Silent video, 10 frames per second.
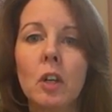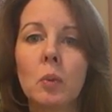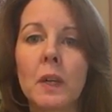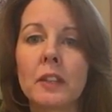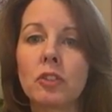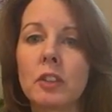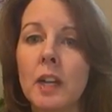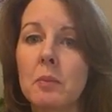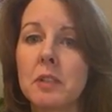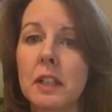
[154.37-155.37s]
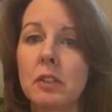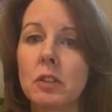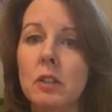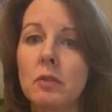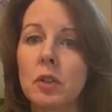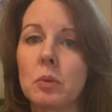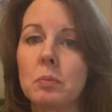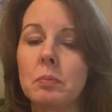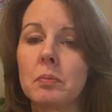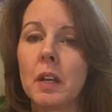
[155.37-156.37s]
When the chi comes into the room,
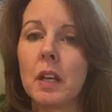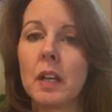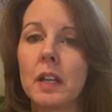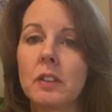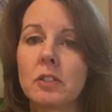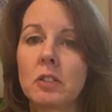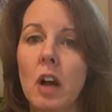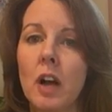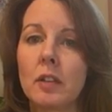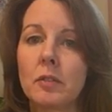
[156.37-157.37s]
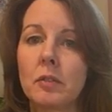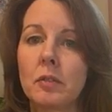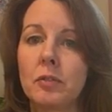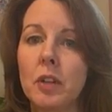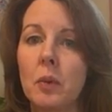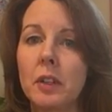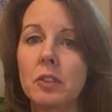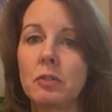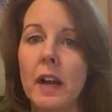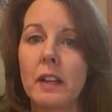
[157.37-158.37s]
it's not flowing
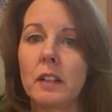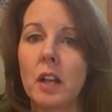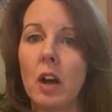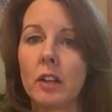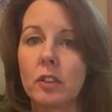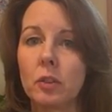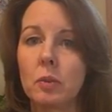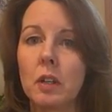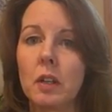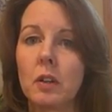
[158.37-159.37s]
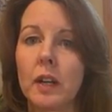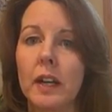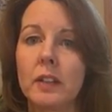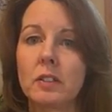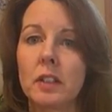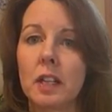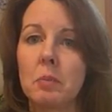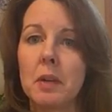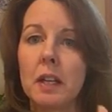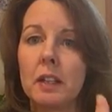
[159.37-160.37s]
directly on you, okay? It's going to
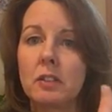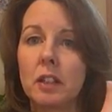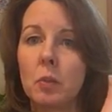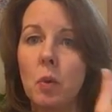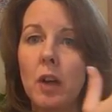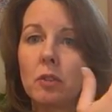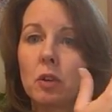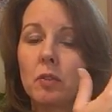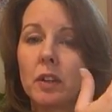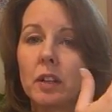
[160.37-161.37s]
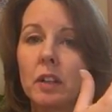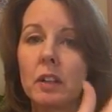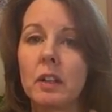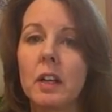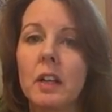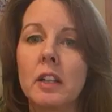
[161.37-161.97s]
come in, it's going to wander over here.